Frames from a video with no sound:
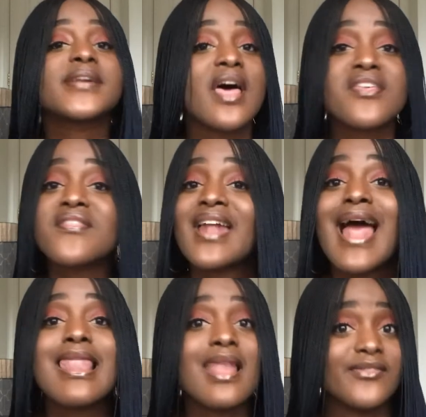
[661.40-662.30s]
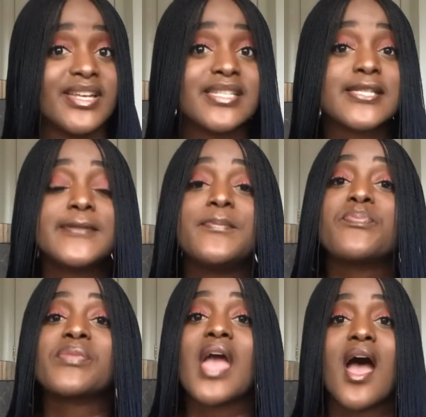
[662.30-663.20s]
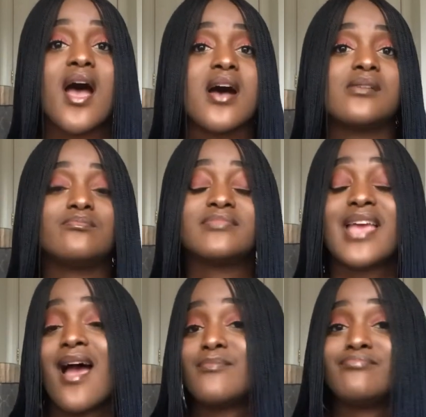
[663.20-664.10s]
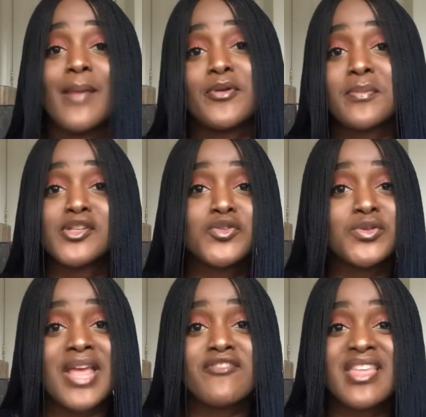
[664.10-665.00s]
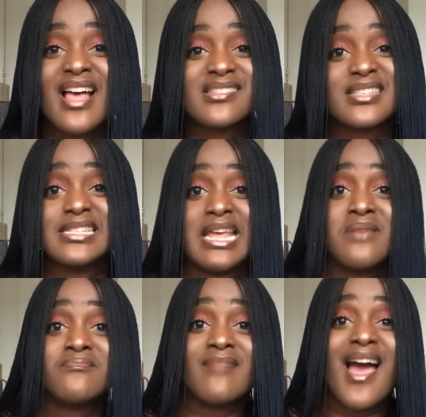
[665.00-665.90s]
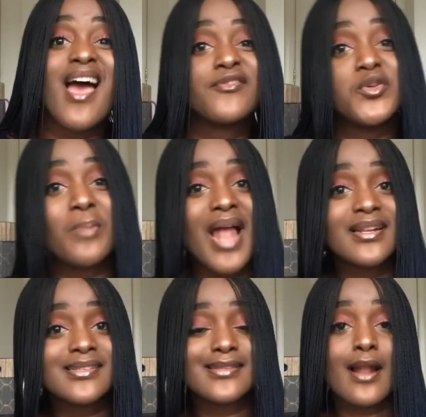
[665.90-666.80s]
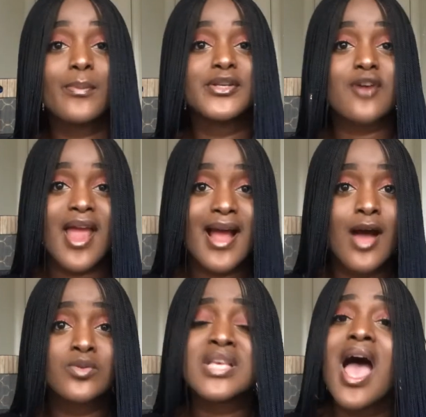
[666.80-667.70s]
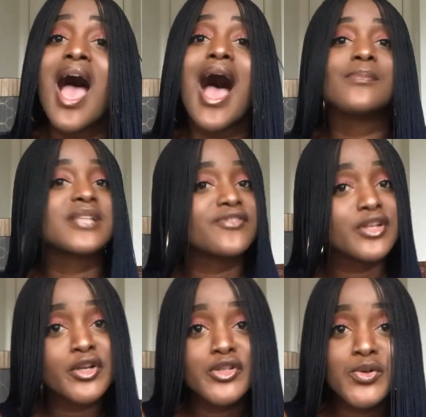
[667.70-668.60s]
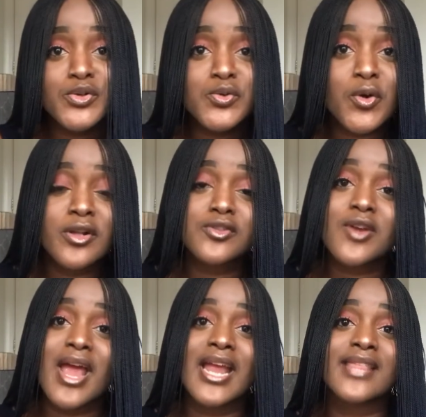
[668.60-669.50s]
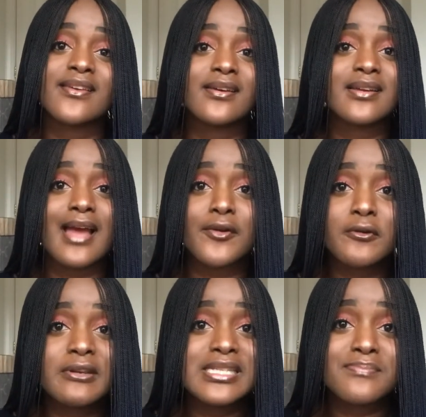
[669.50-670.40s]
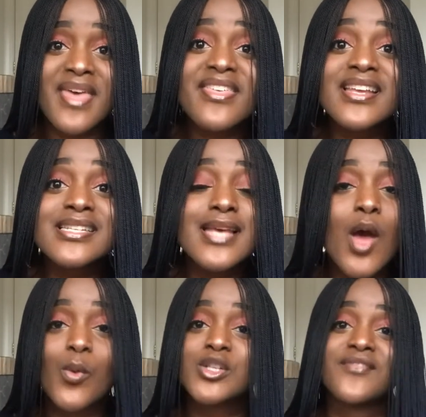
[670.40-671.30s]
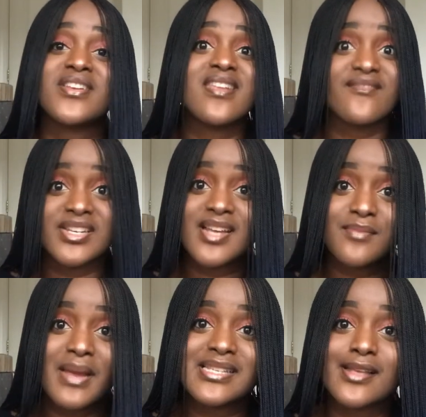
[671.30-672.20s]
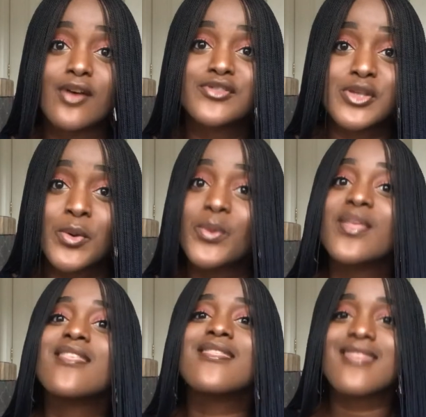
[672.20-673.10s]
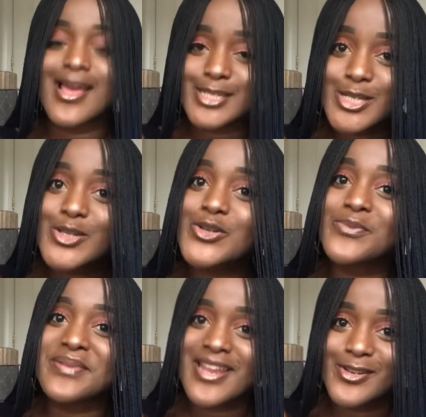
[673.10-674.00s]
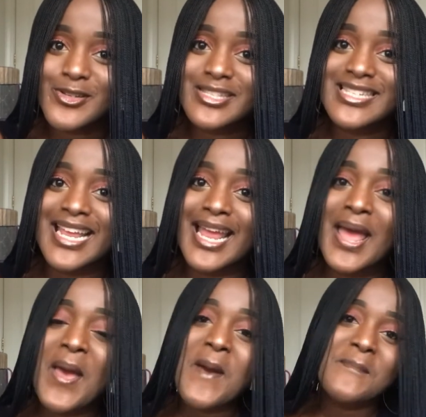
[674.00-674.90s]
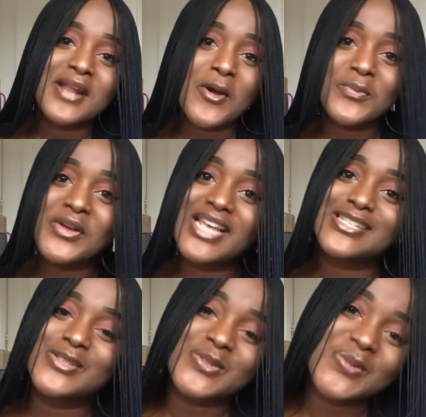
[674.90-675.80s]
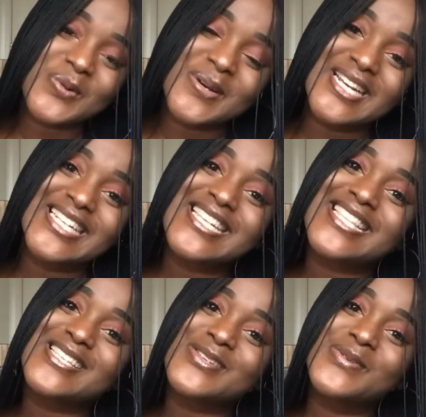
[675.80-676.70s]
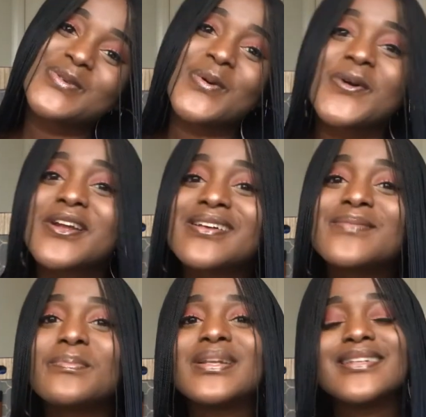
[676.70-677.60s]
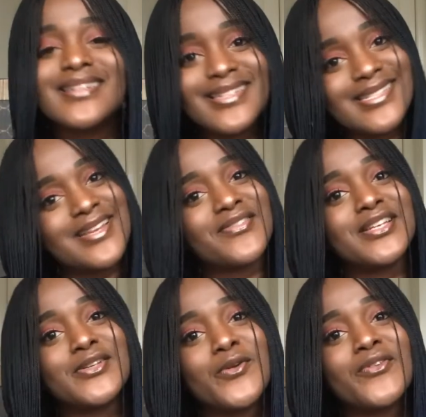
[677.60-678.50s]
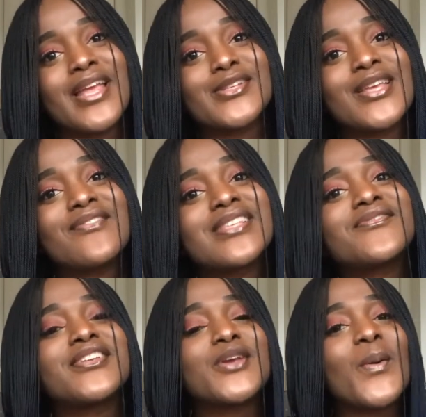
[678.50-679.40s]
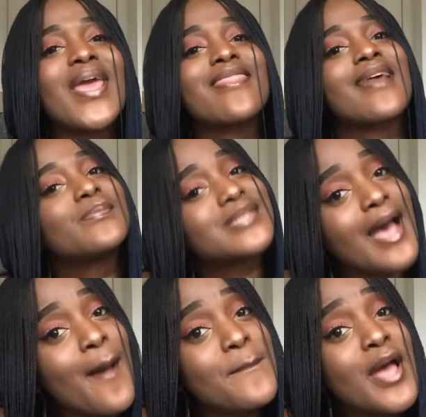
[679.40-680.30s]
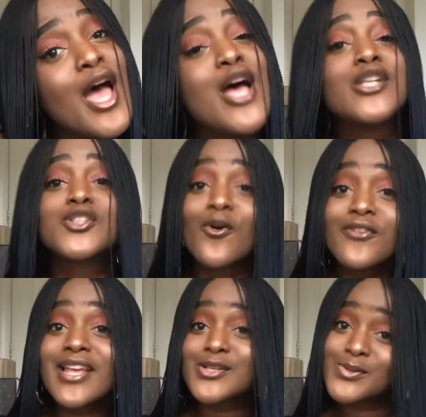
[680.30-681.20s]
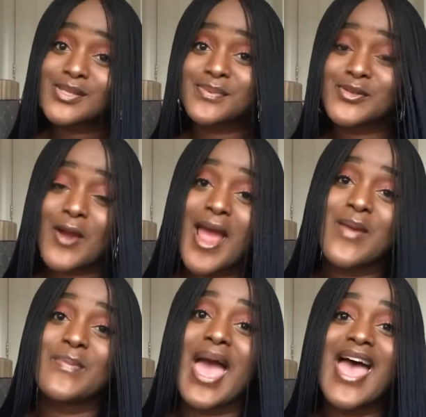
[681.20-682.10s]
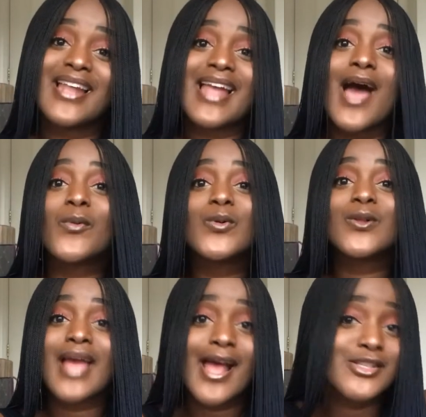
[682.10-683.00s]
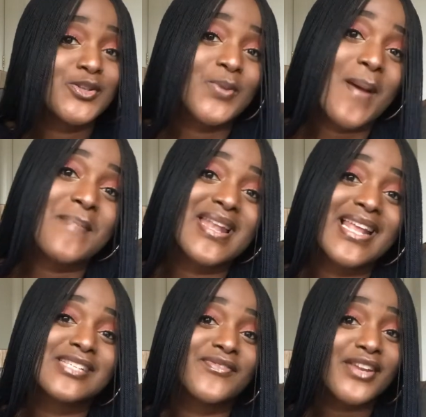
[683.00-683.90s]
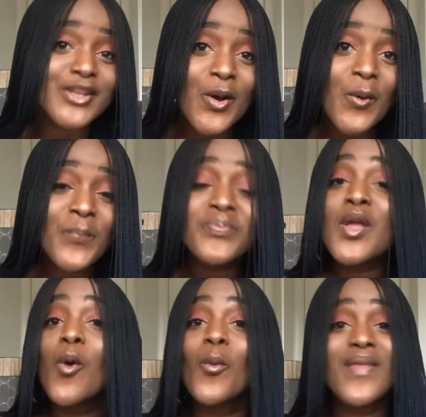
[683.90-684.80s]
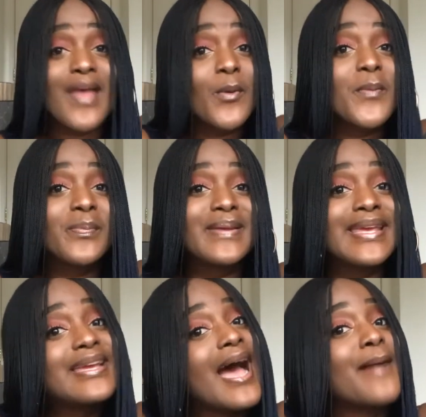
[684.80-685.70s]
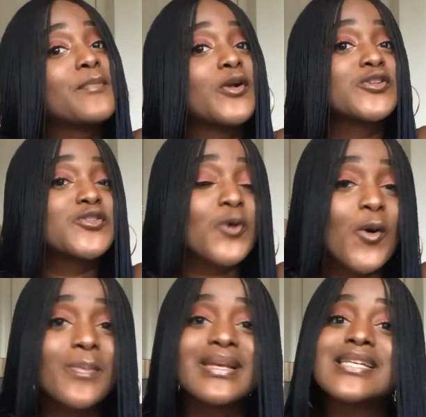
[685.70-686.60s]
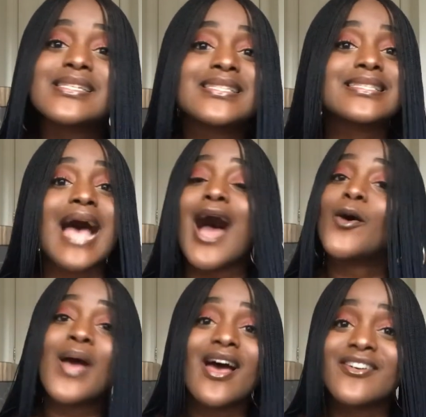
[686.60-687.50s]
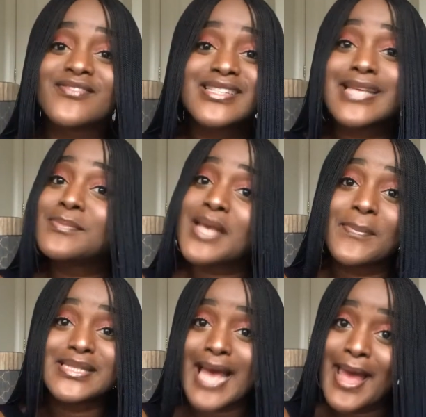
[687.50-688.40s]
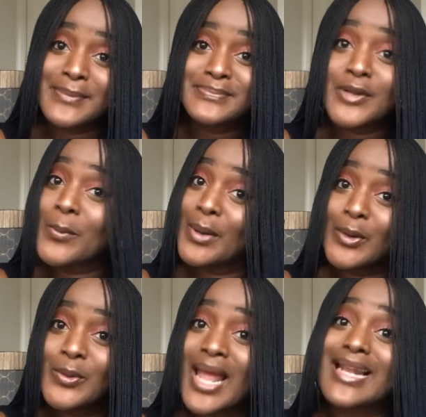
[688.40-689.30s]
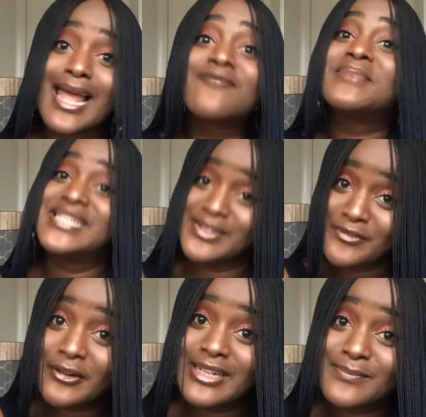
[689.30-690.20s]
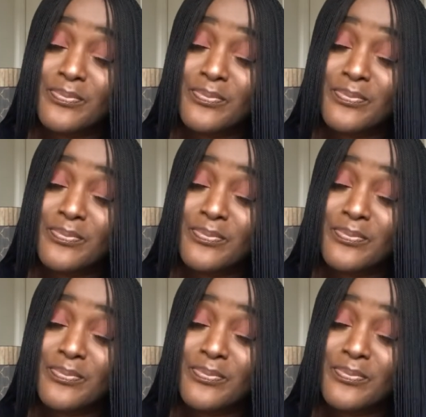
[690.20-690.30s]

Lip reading: other than that, I love it. Yeah, I pretty much use everything else the same. I have new palettes that I'll be trying out. I'm definitely going to do a tutorial trying the cut crease method, which I've never done myself, so that should be interesting. But I hope you guys enjoyed this tutorial. Please definitely don't forget to give this video a thumbs up. Don't forget to subscribe, and I will catch you at my next video. When that will be, I'm not sure because I don't have the same type of time no more. Like, life be different.